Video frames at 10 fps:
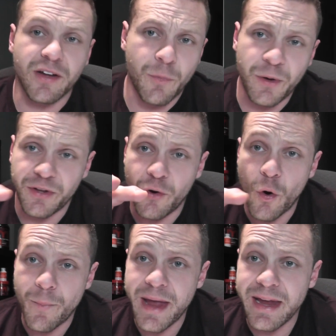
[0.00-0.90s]
That's to put the
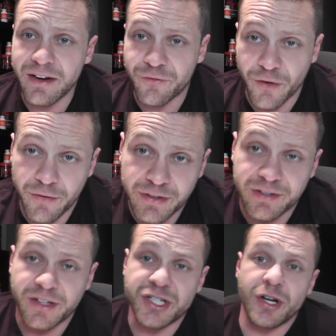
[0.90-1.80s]
gourmet in front of it
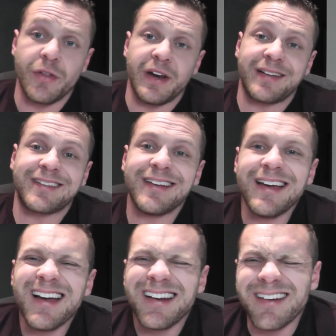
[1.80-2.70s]
to let you know that it's
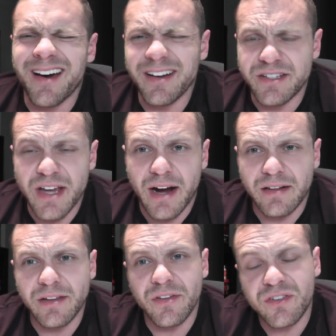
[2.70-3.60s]
not
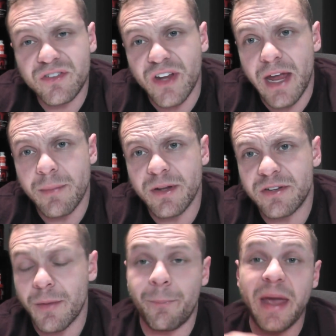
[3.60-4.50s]
exactly the same
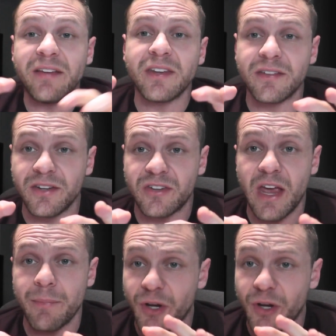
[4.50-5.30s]
as the base is the same.